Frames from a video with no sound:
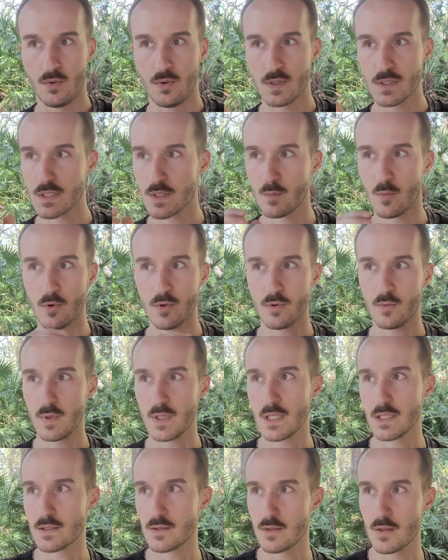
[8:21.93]
Is there more that we
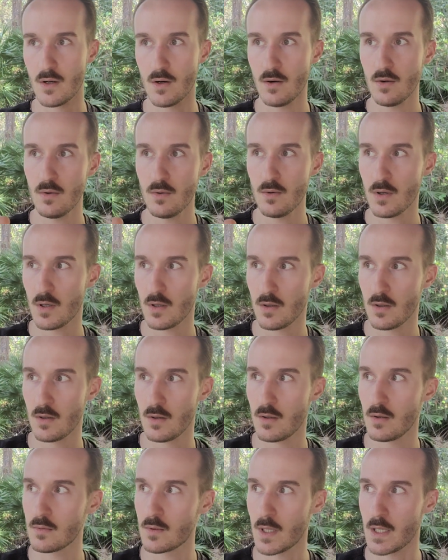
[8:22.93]
need to know?
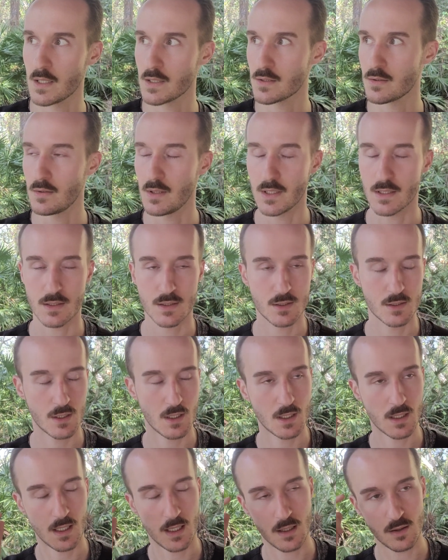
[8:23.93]
Okay, so let's
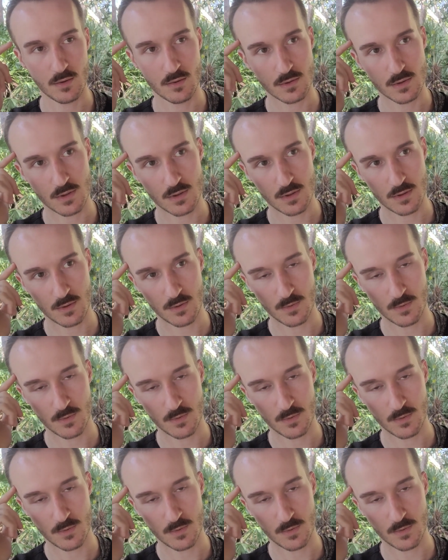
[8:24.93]
check out.